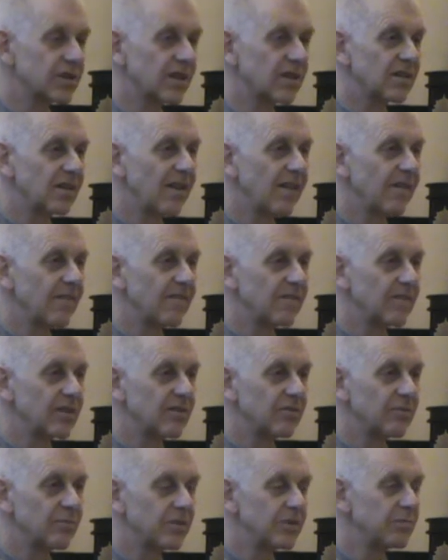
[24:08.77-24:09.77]
that
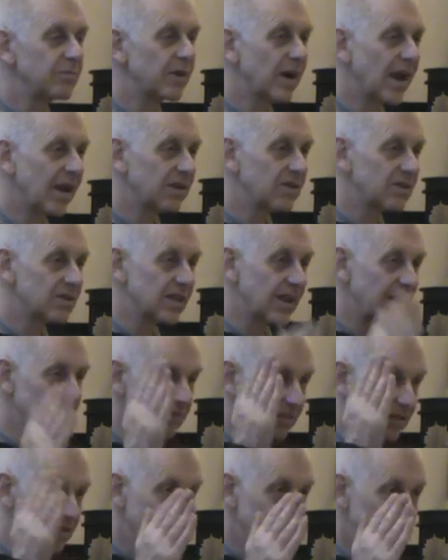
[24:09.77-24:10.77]
we practice
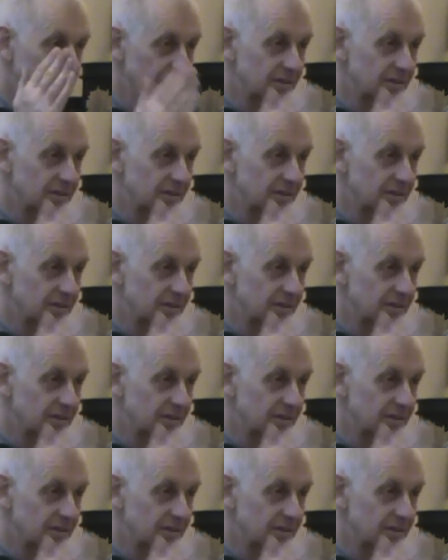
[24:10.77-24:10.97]
like this and